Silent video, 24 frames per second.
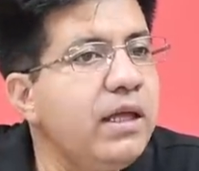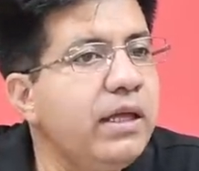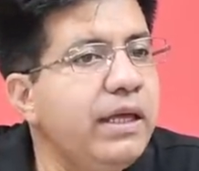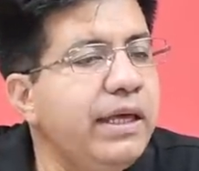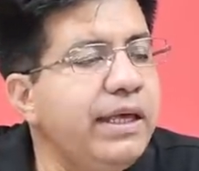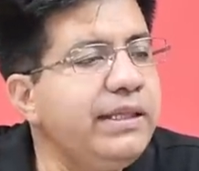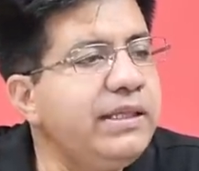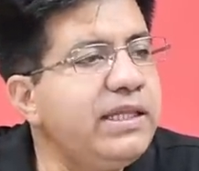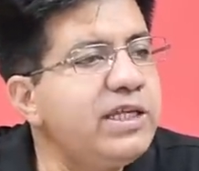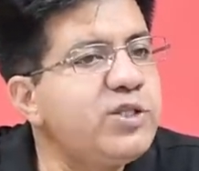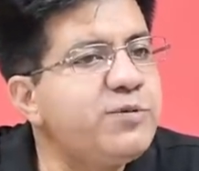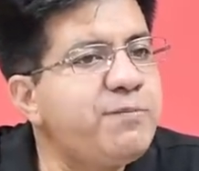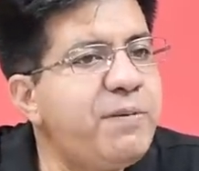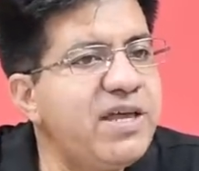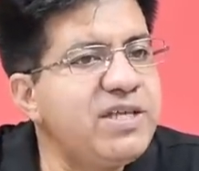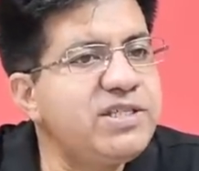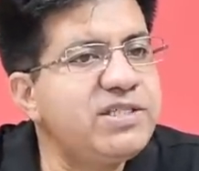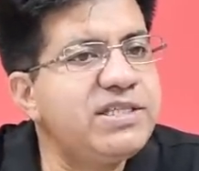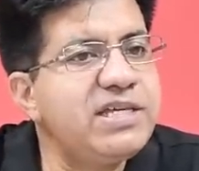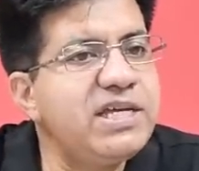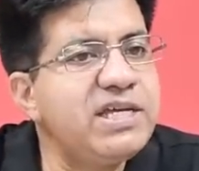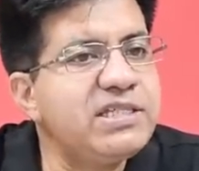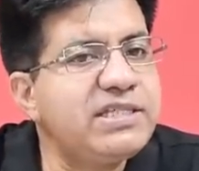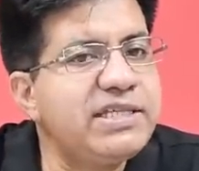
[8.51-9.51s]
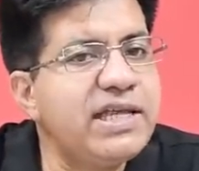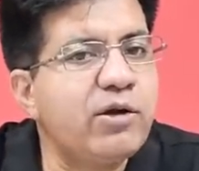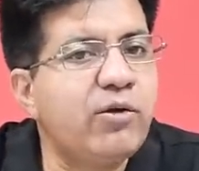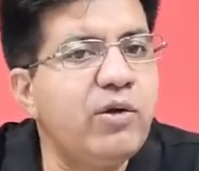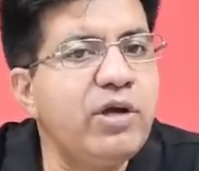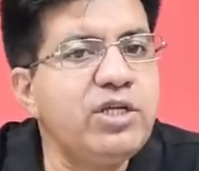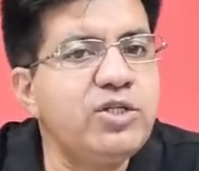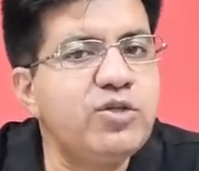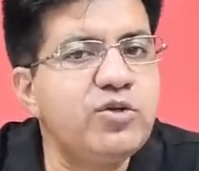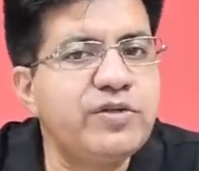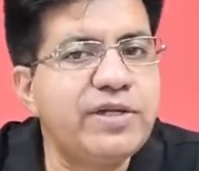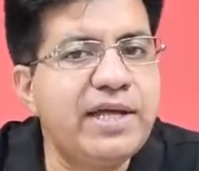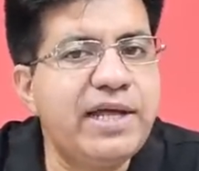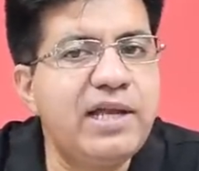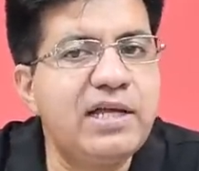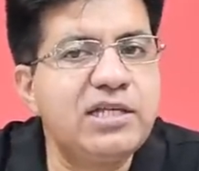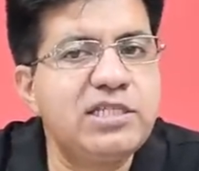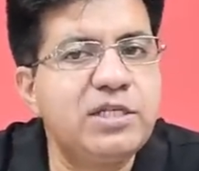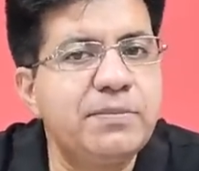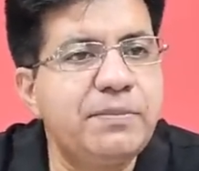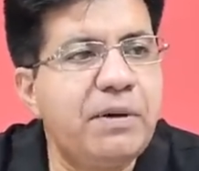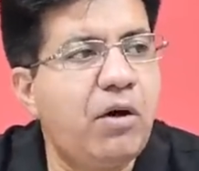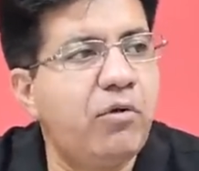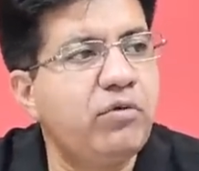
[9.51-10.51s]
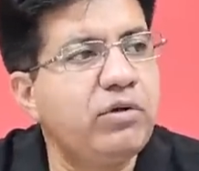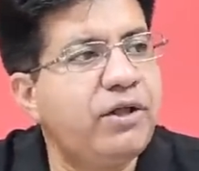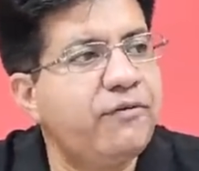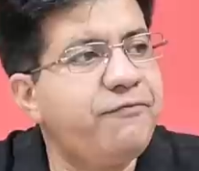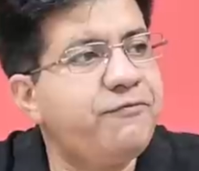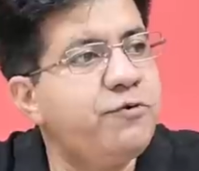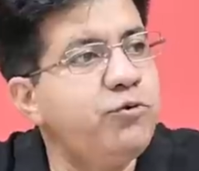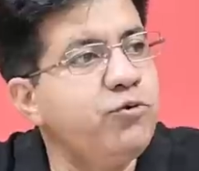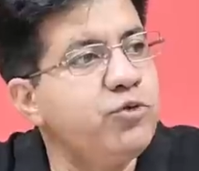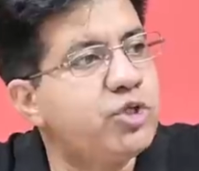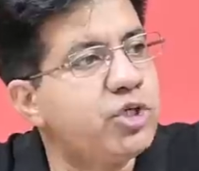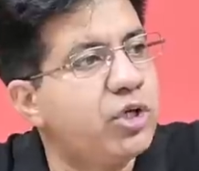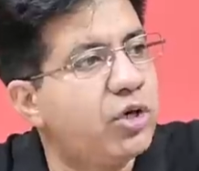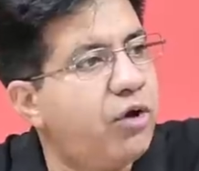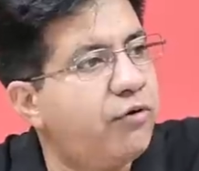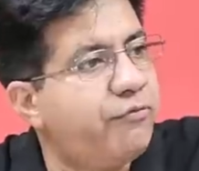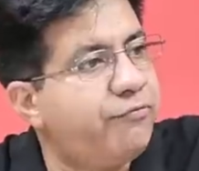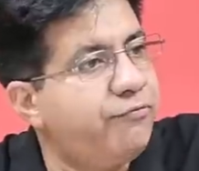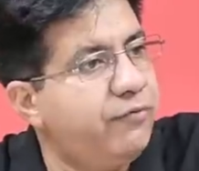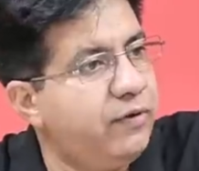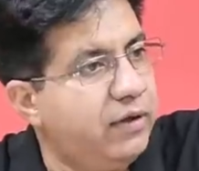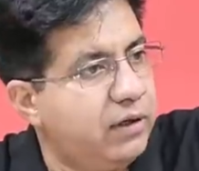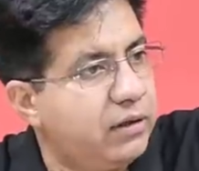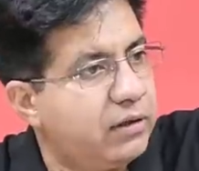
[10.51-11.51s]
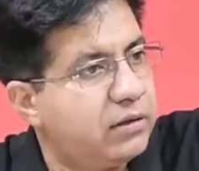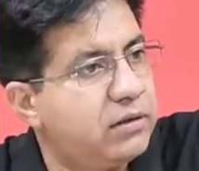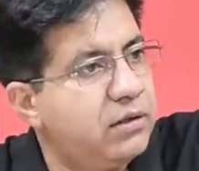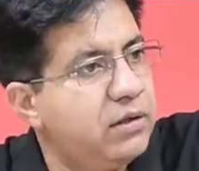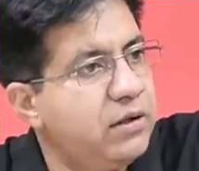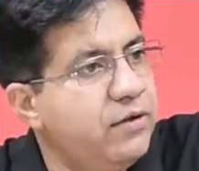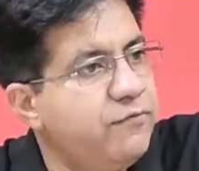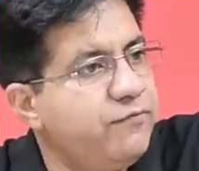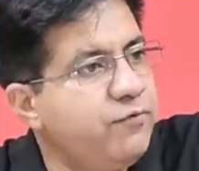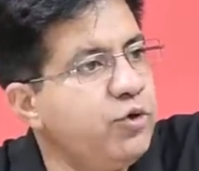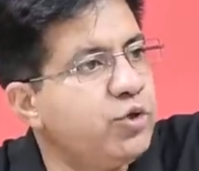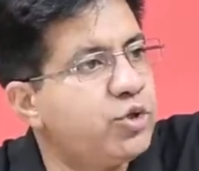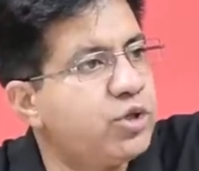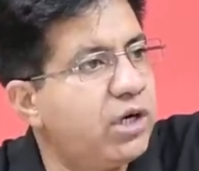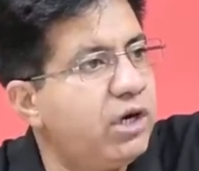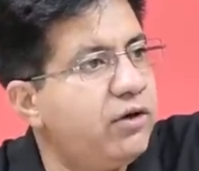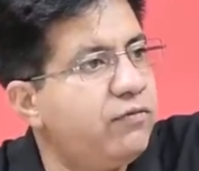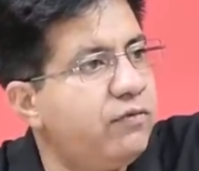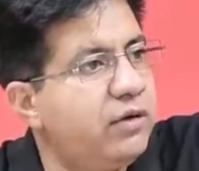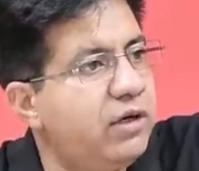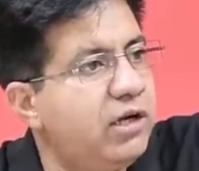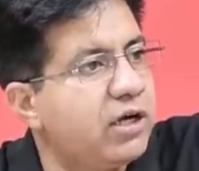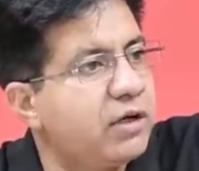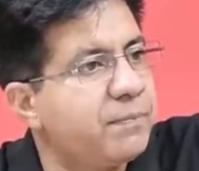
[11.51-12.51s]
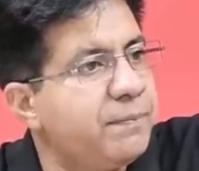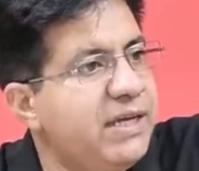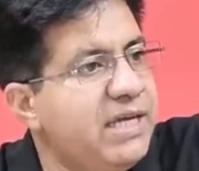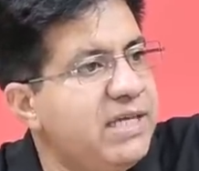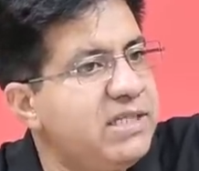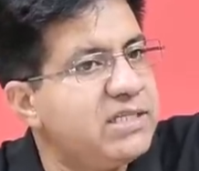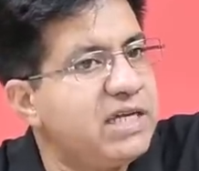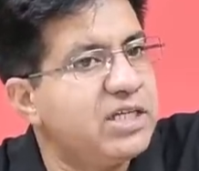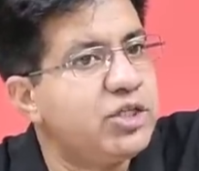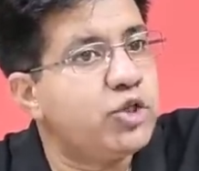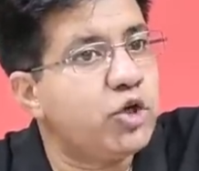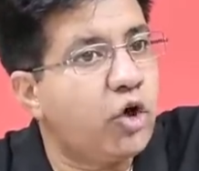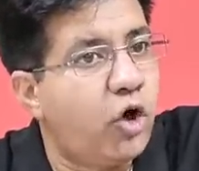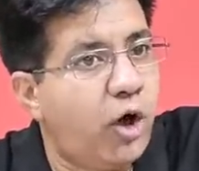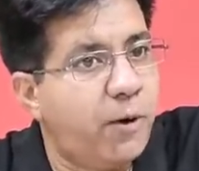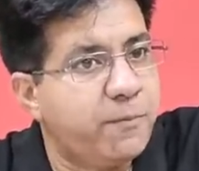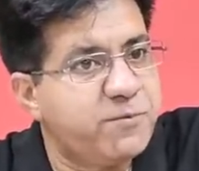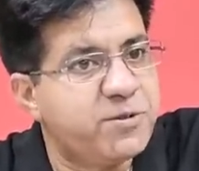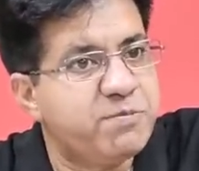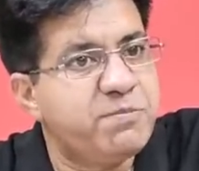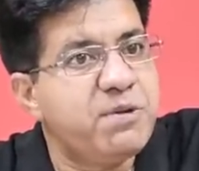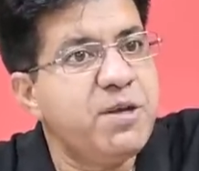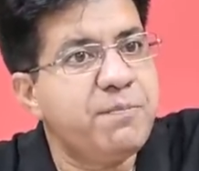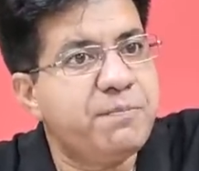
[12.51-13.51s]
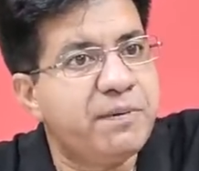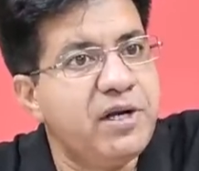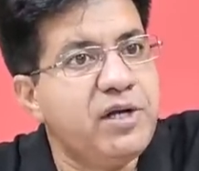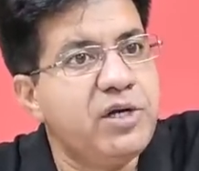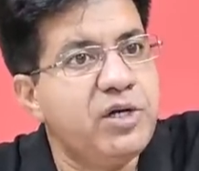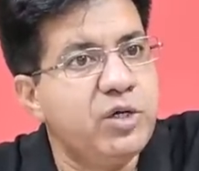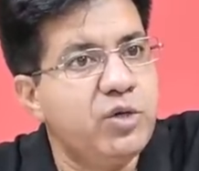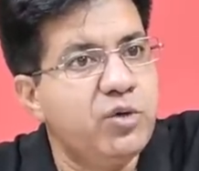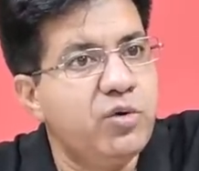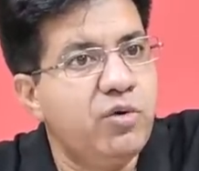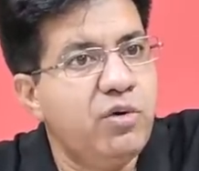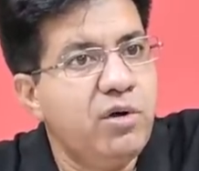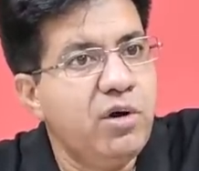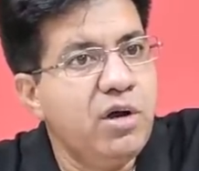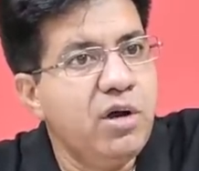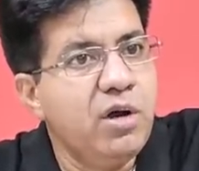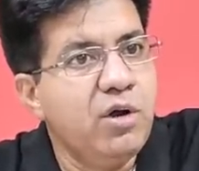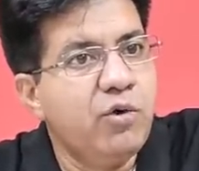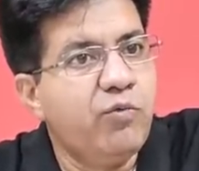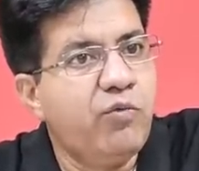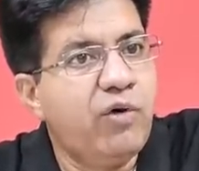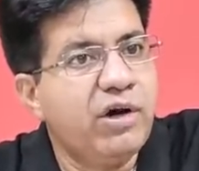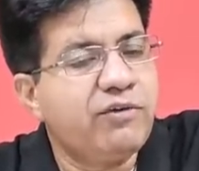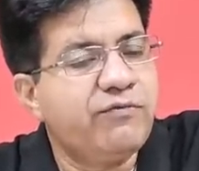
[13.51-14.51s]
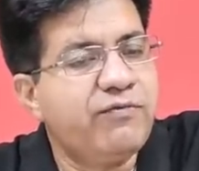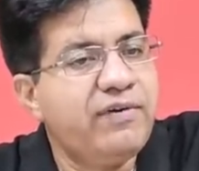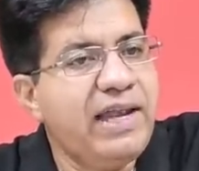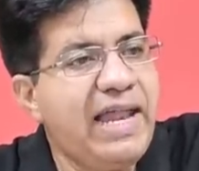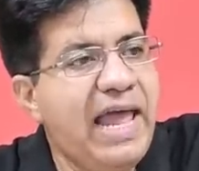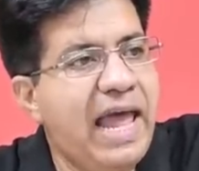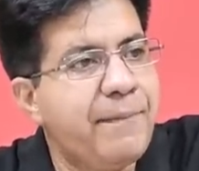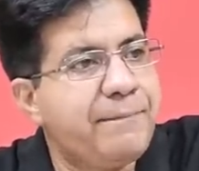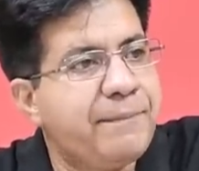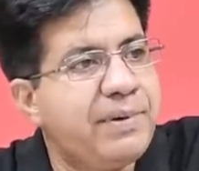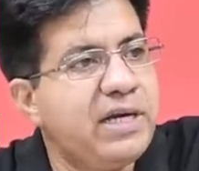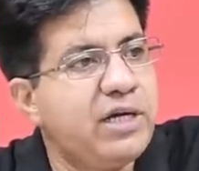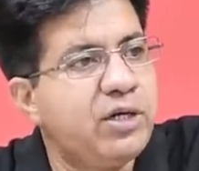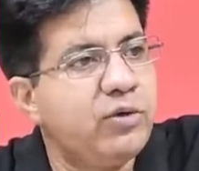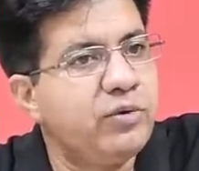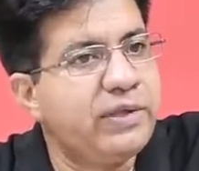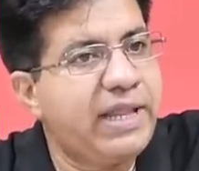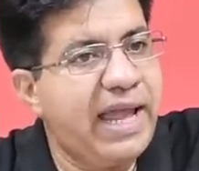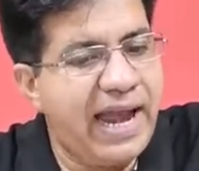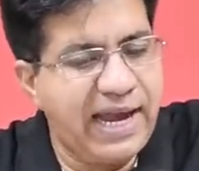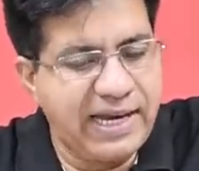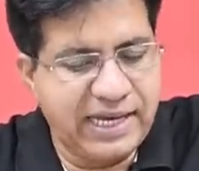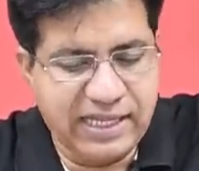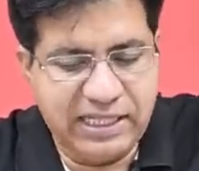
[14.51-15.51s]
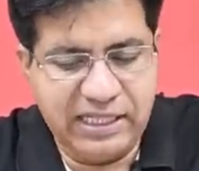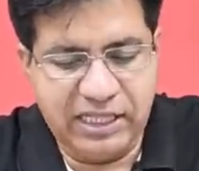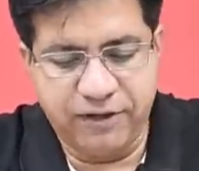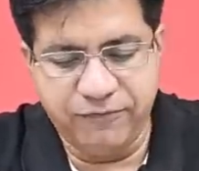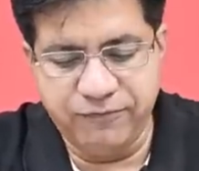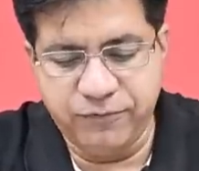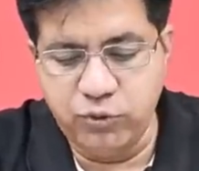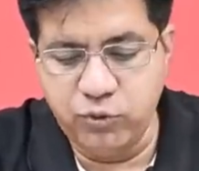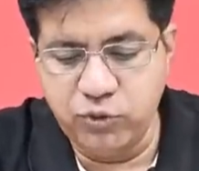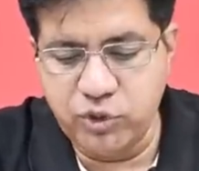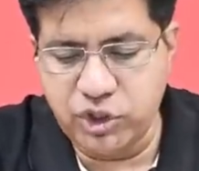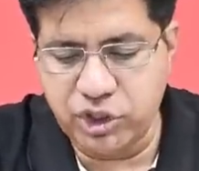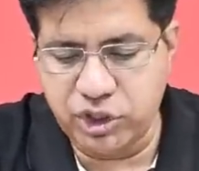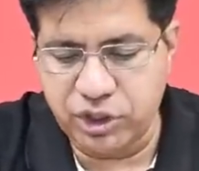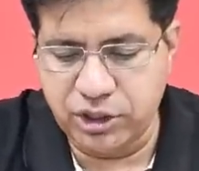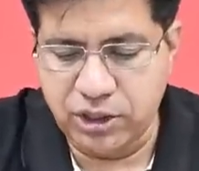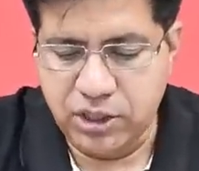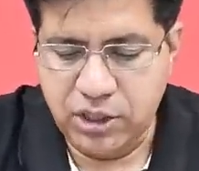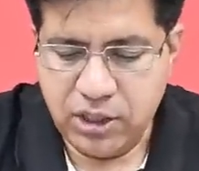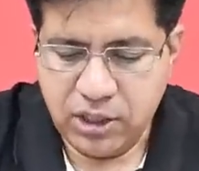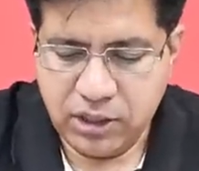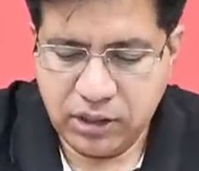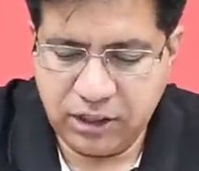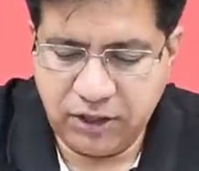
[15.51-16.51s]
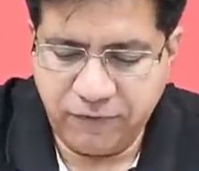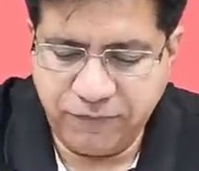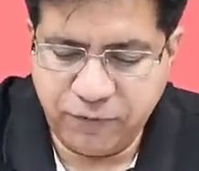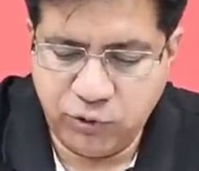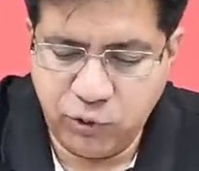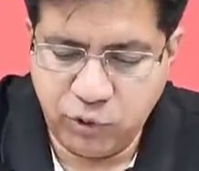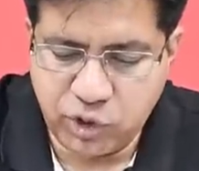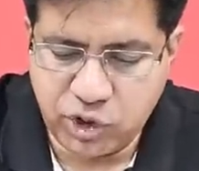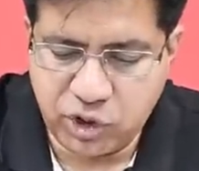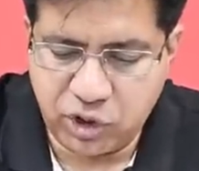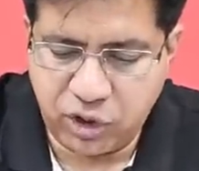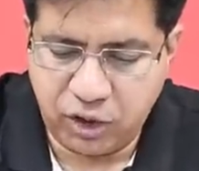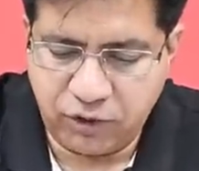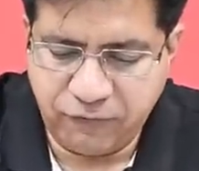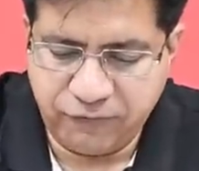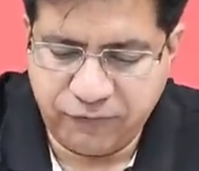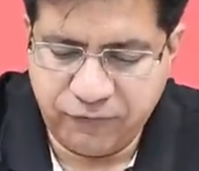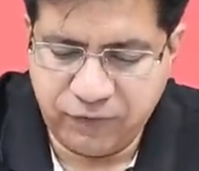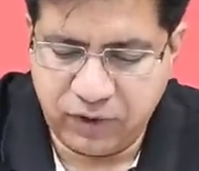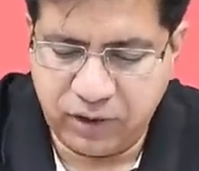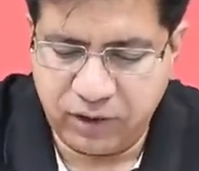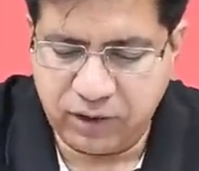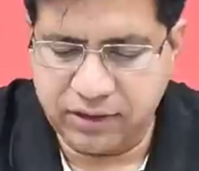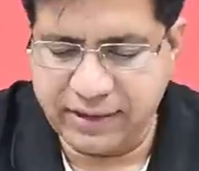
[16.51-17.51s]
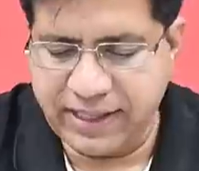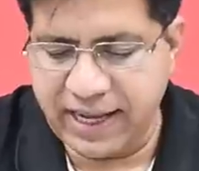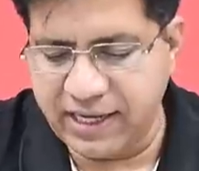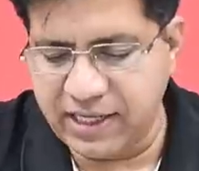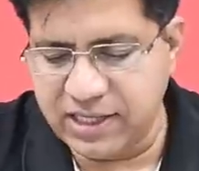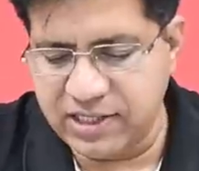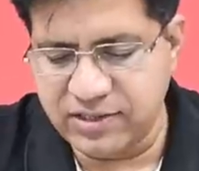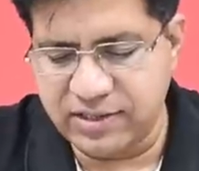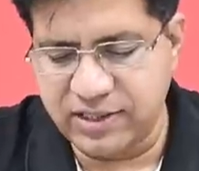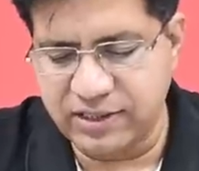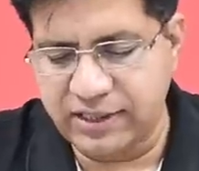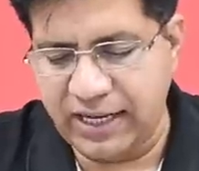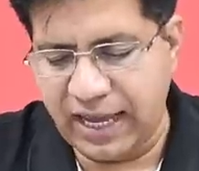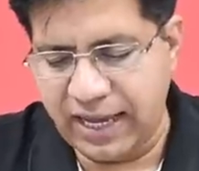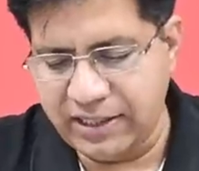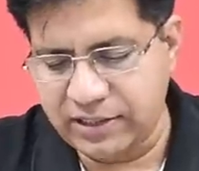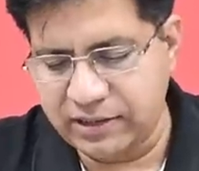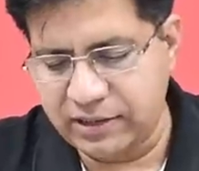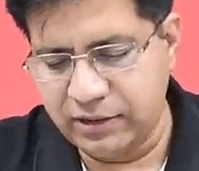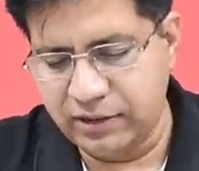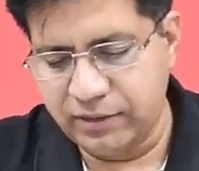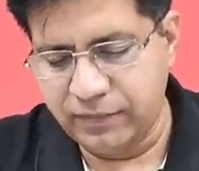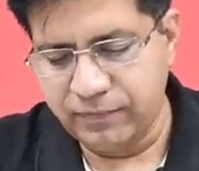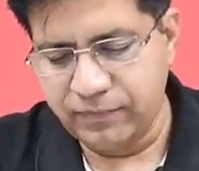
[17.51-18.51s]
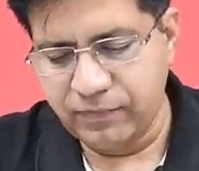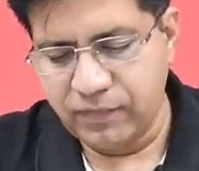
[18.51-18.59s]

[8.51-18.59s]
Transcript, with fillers: In this passage, they're going to tell us about the future of work. Future of work means the jobs people do, what will happen to that in the future. The future of work, that is the title.